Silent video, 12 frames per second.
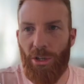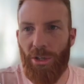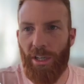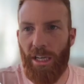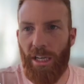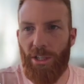
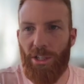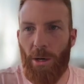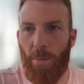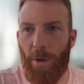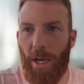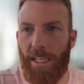here's our
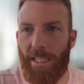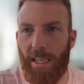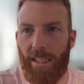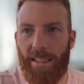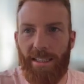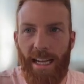
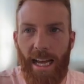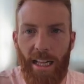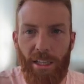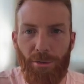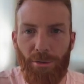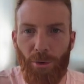basic
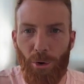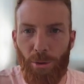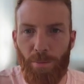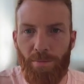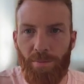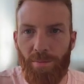Tally
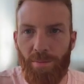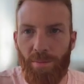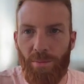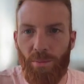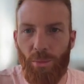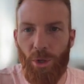form.
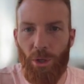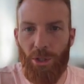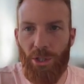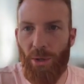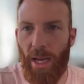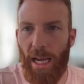We
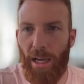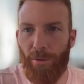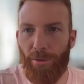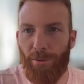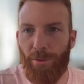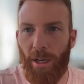also
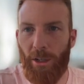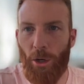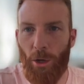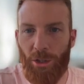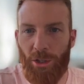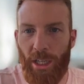have a
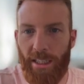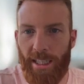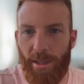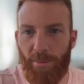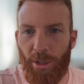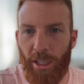contract
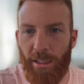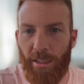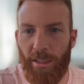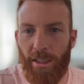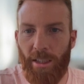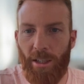template,
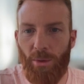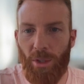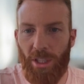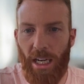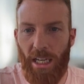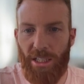
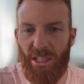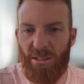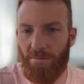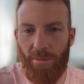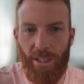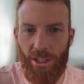which
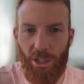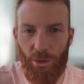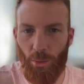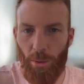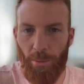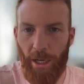it's just a
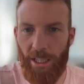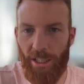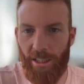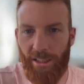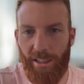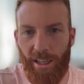
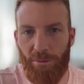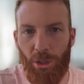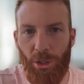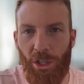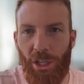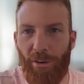one-pager. I'm sure
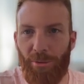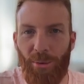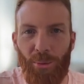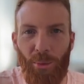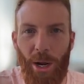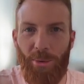you'd have
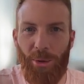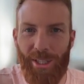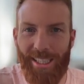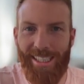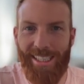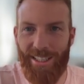way more
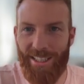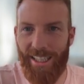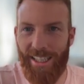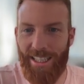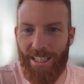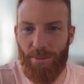details than
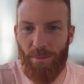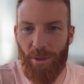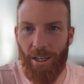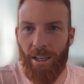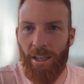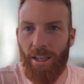this,
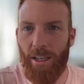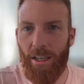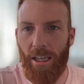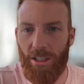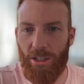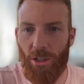but
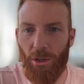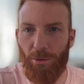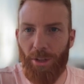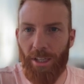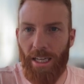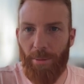it's good for
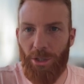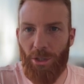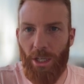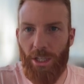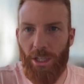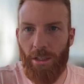the
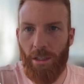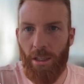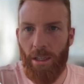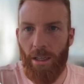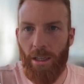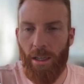demonstration.
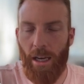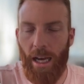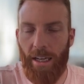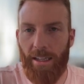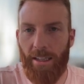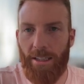
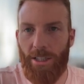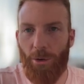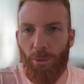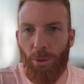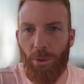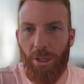And then the
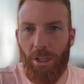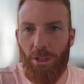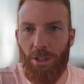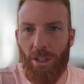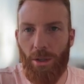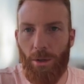software we're going to
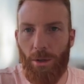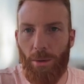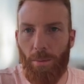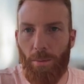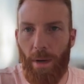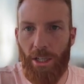use to
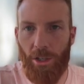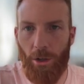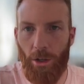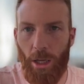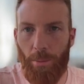match it all up